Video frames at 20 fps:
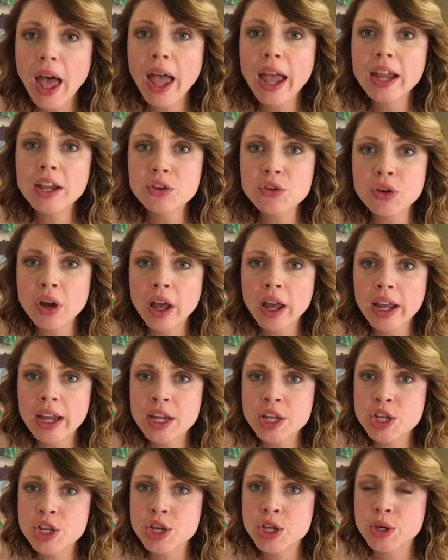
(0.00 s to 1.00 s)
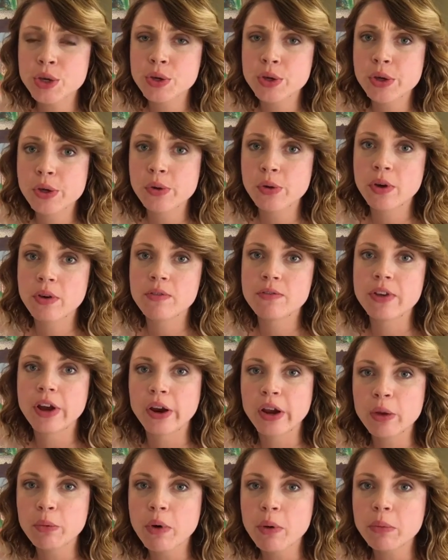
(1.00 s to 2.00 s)
I try to
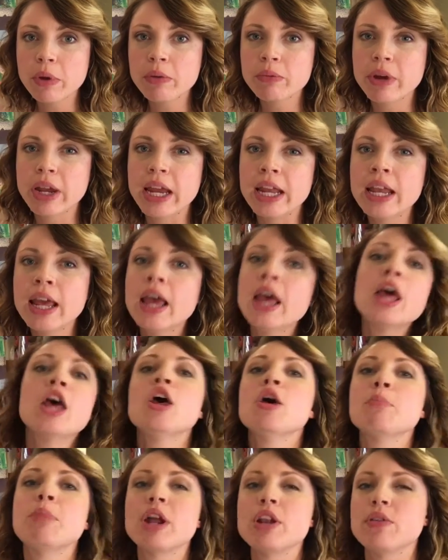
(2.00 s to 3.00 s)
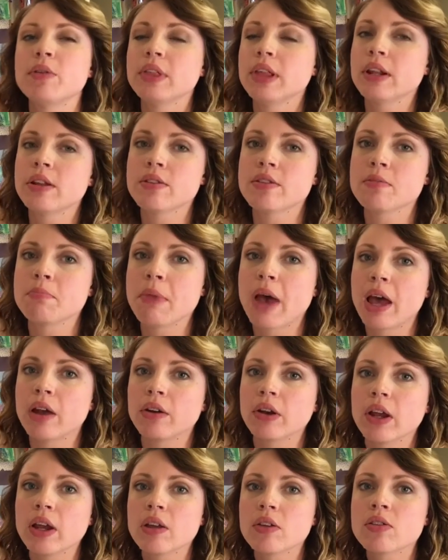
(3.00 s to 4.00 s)
vary what we read, but do little
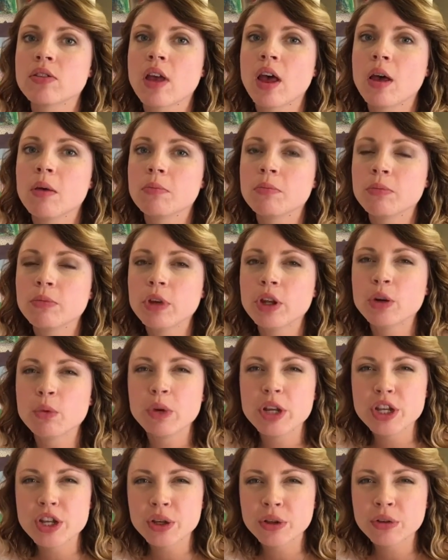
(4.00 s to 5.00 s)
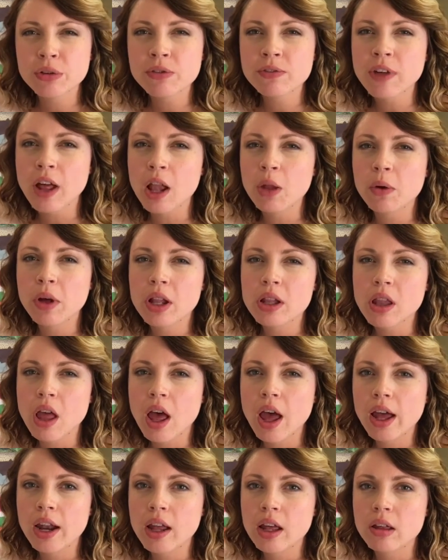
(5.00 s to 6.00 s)
smatterings. You know, we do follow a
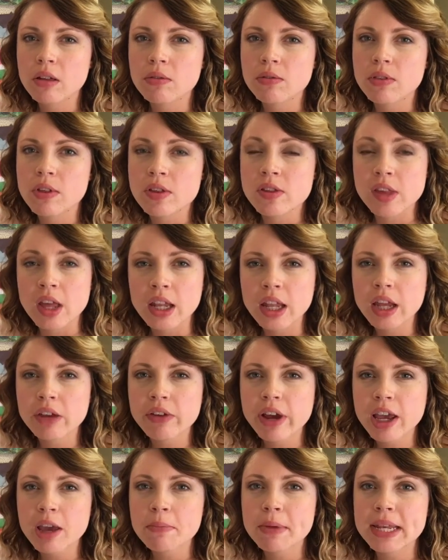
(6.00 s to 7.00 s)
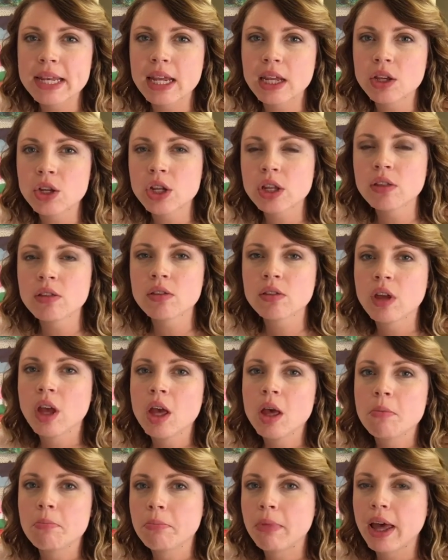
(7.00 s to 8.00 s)
lot of the sunlight recommendations,
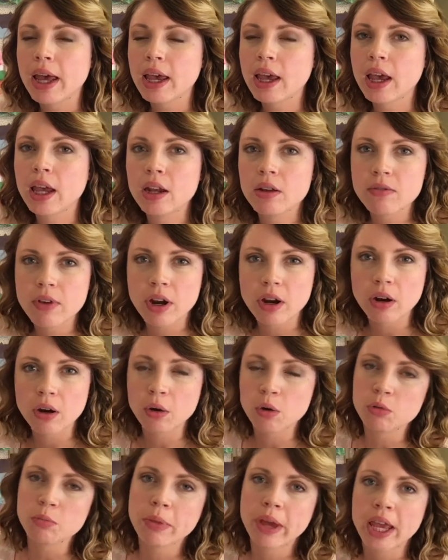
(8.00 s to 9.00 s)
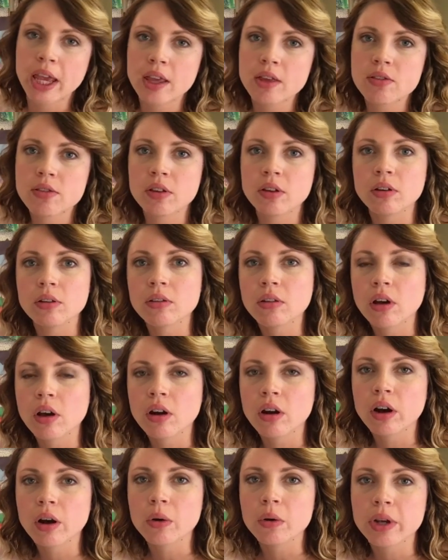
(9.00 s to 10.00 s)
but kind of at our own pace and on
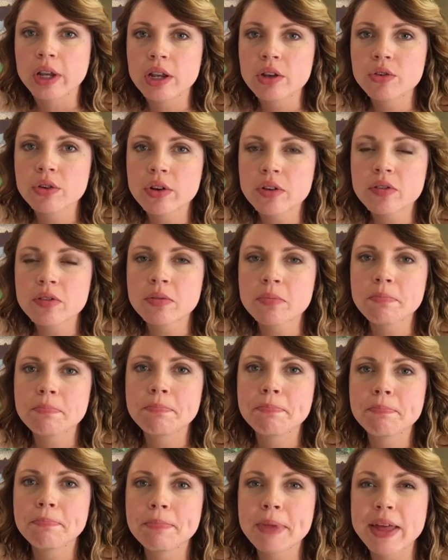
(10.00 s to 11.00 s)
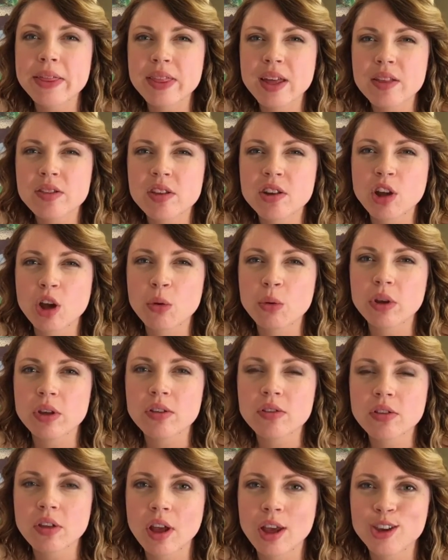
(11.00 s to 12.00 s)
our own interests. but that's
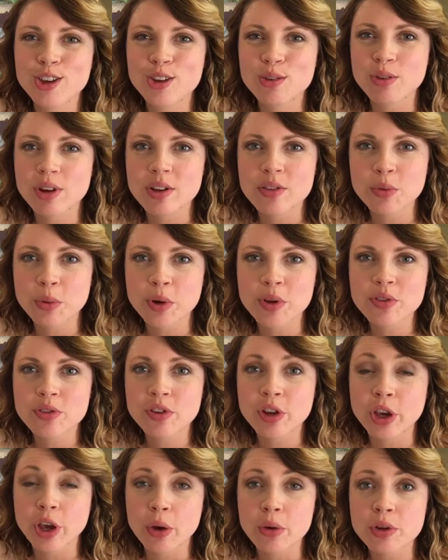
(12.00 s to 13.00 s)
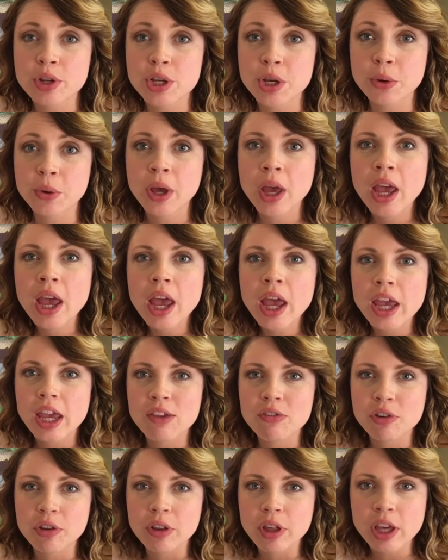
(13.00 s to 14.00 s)
always a good resource to go to
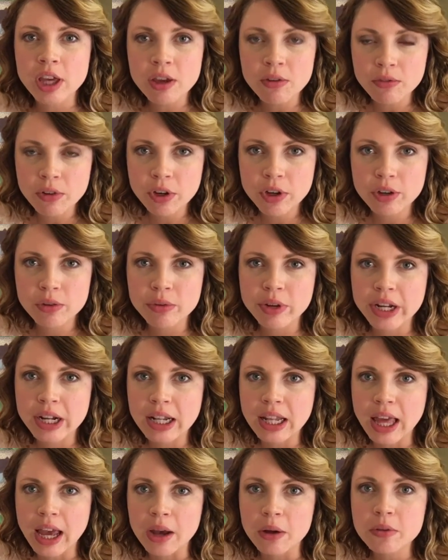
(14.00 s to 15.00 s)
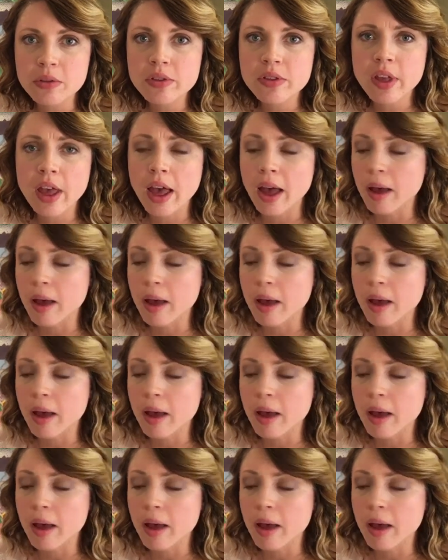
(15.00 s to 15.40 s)
if you're looking for good read alouds.